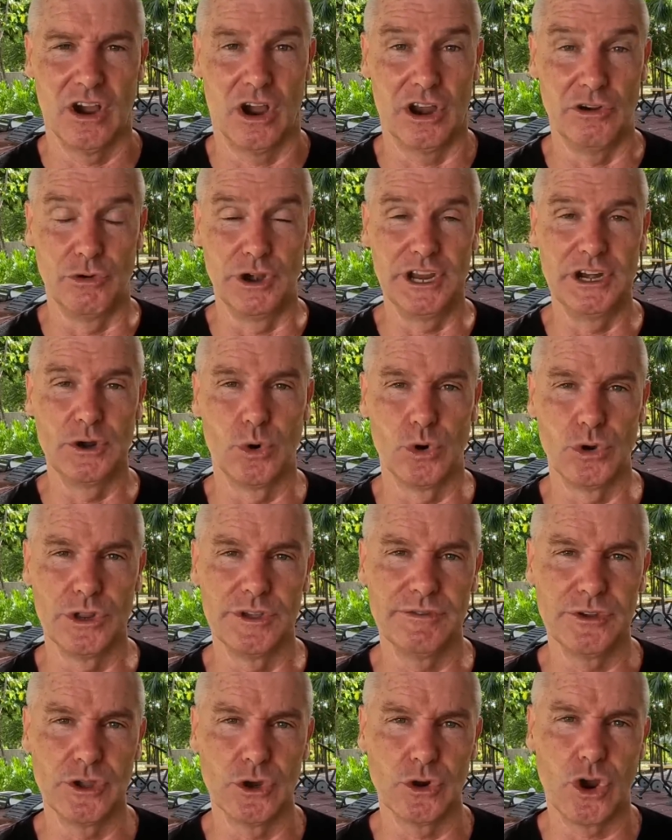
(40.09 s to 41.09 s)
I read all
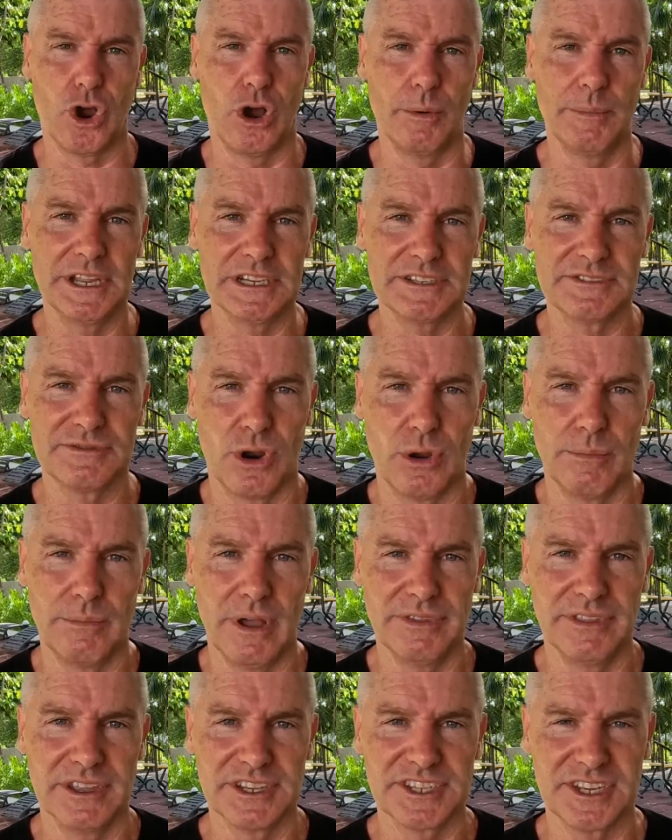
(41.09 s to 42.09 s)
of your comments
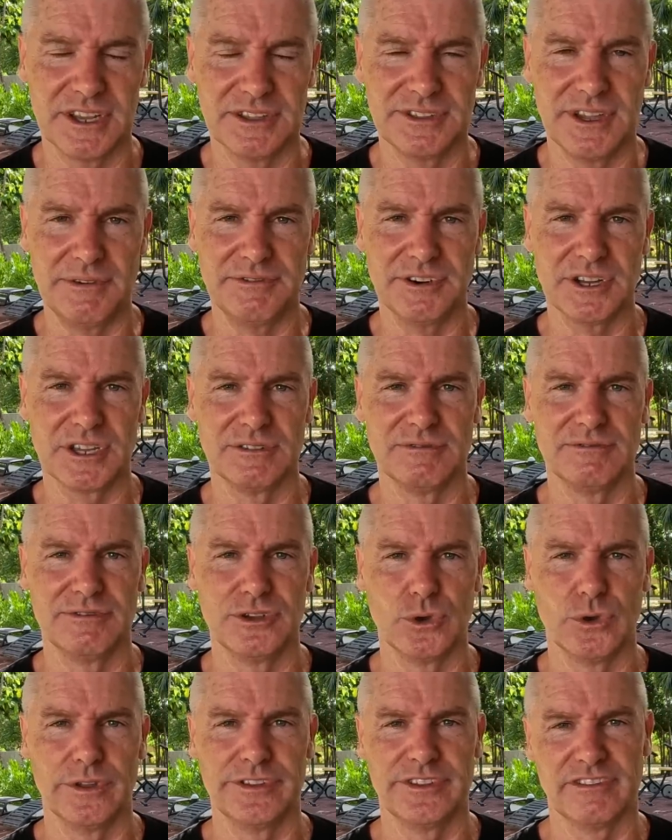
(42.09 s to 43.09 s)
from the South African
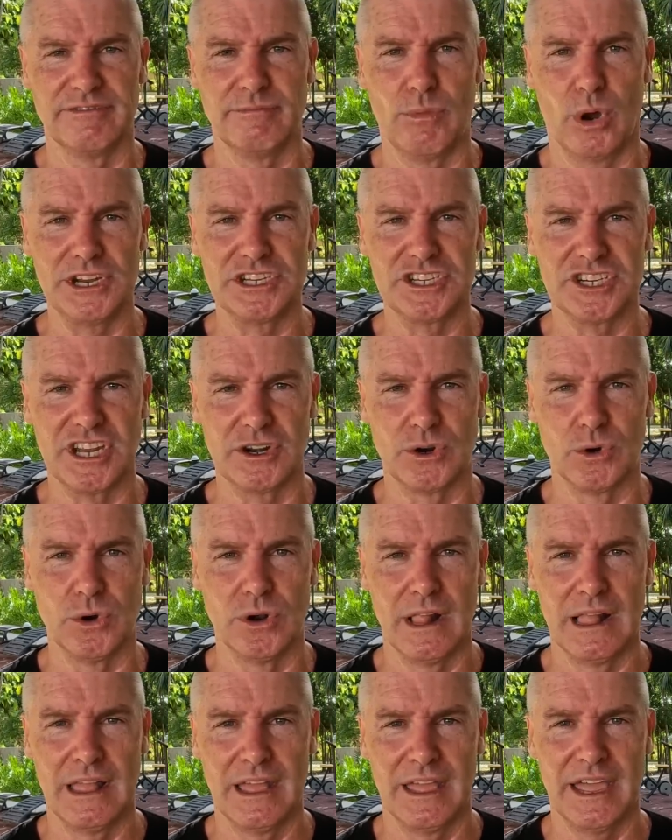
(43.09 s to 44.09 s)
viewers of my
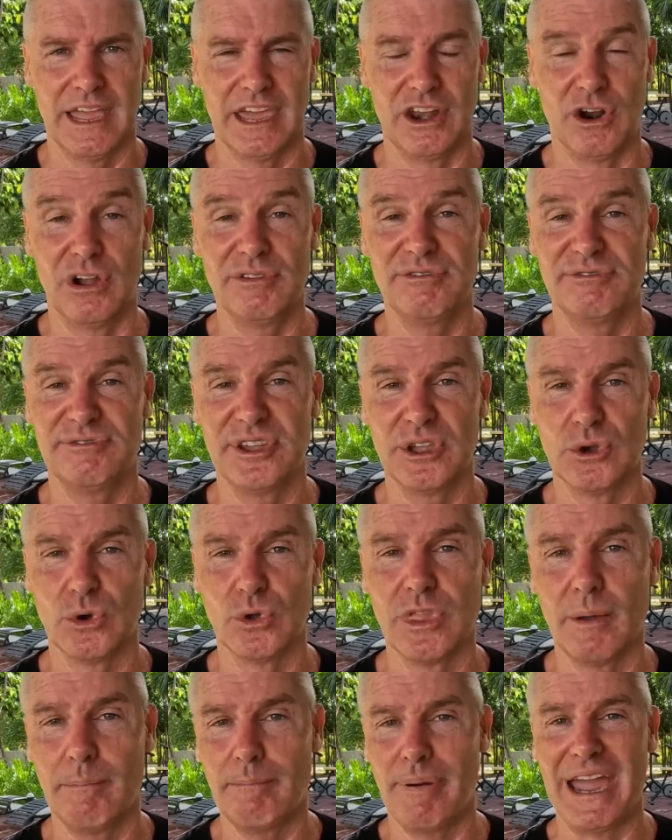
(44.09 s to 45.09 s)
channel, and I
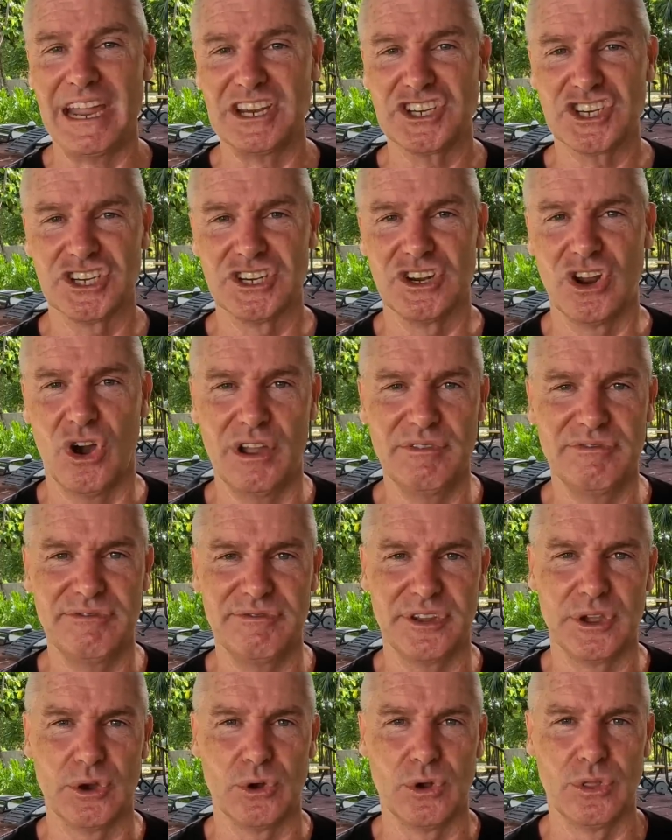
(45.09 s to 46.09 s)
feel the passion, I
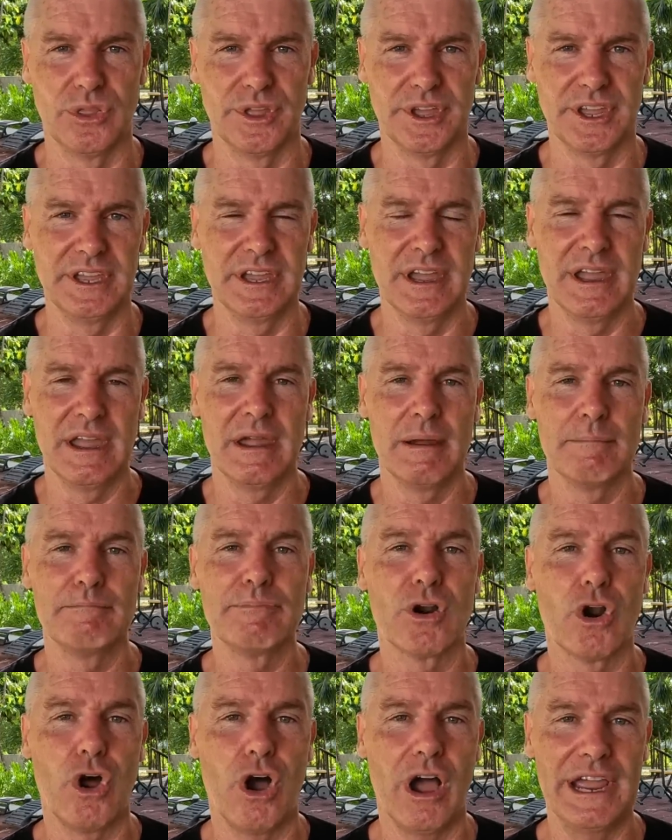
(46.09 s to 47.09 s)
feel the
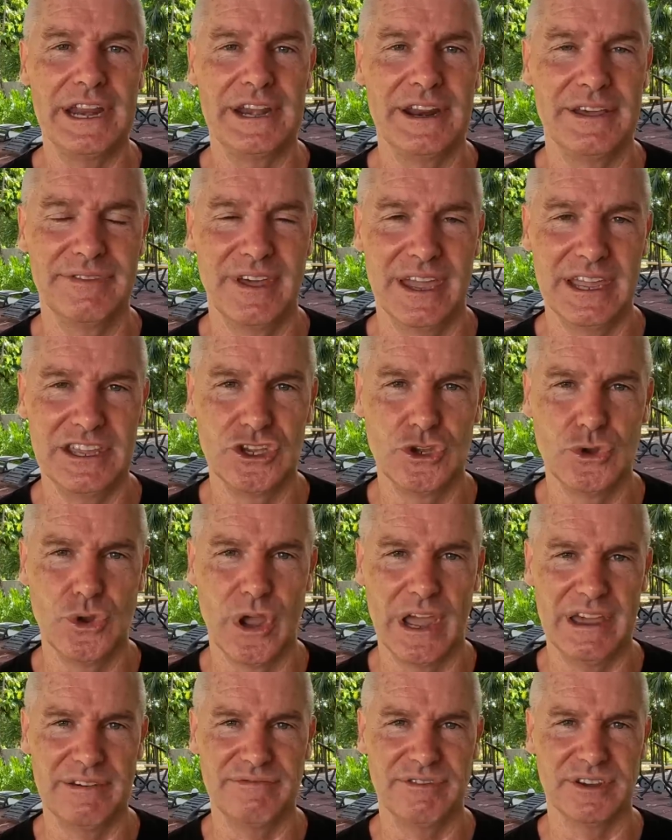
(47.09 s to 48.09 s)
pride that
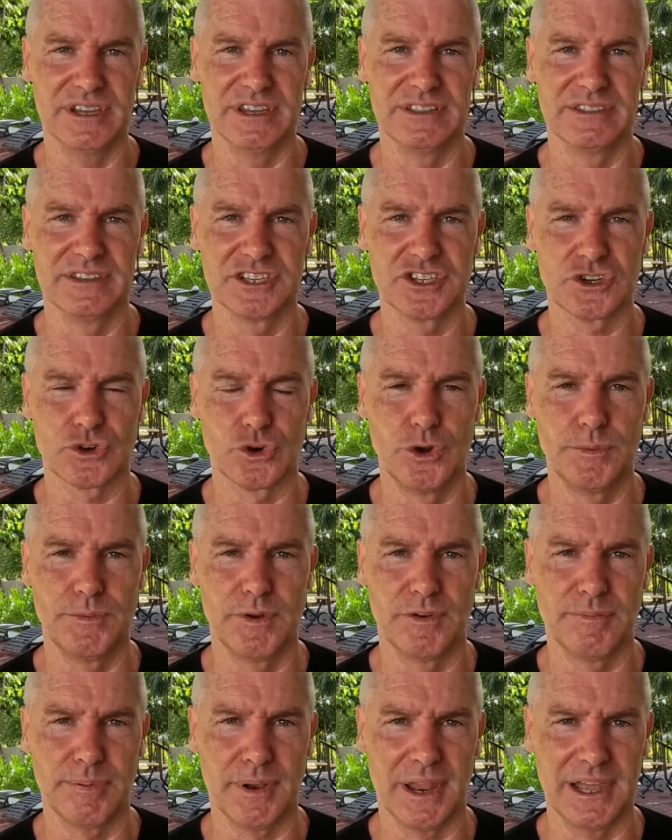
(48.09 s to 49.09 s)
you have in this
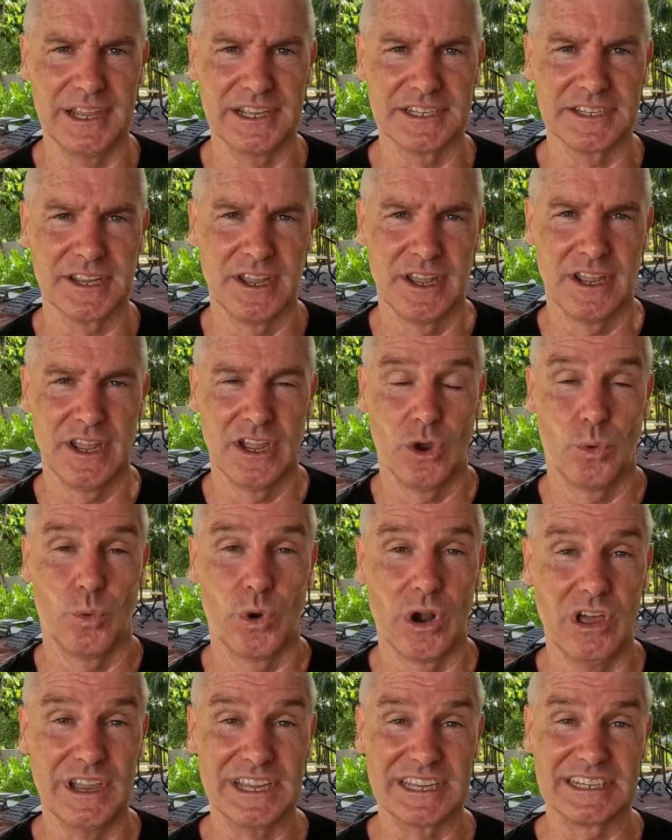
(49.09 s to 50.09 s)
group of players.
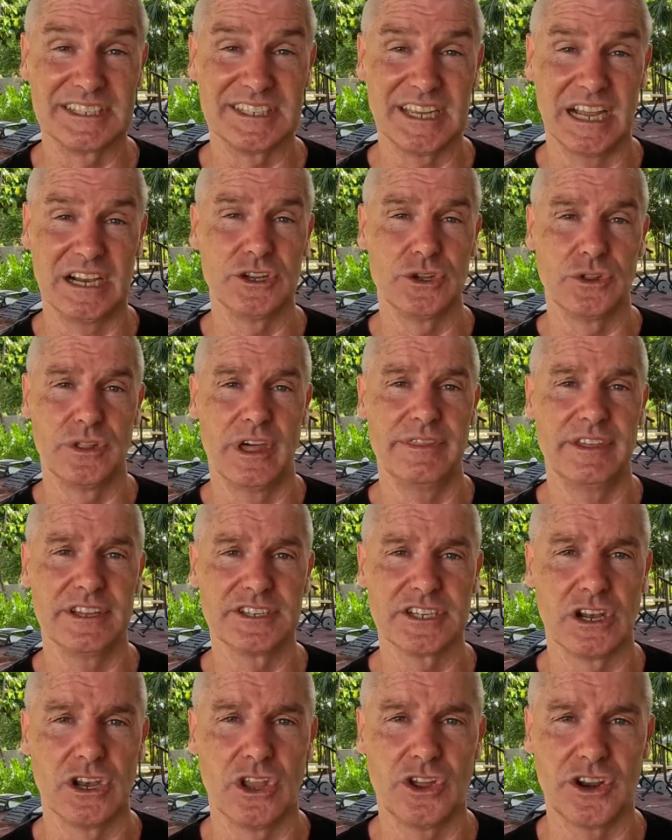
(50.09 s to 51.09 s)
Well, I can tell you that
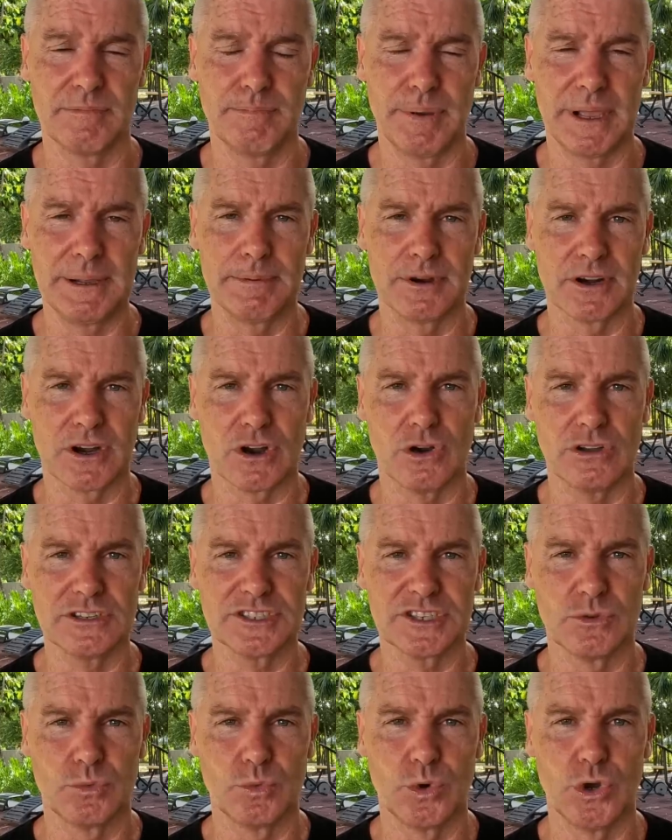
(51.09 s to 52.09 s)
there's a lot of people
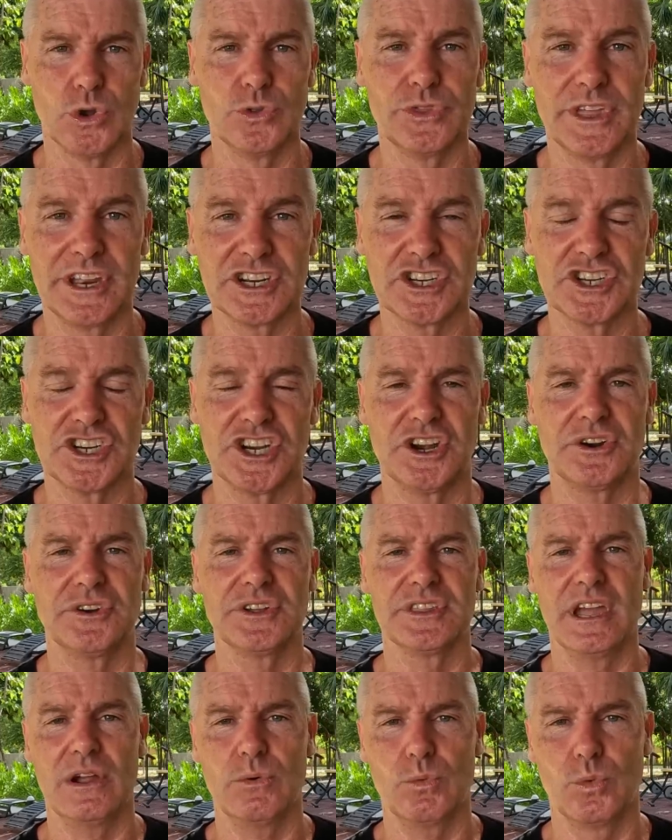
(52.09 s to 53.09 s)
across the world that are
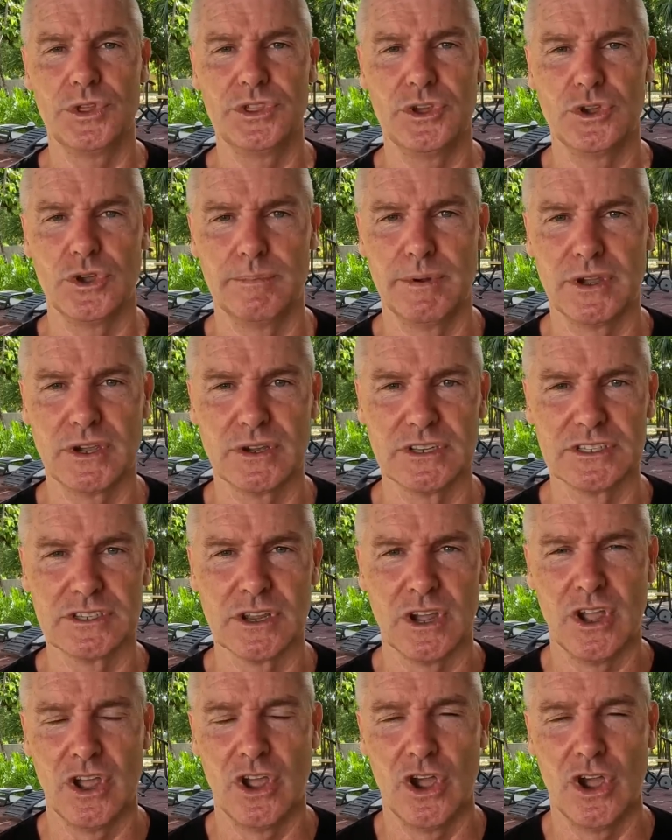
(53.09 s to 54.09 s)
sharing that with you, because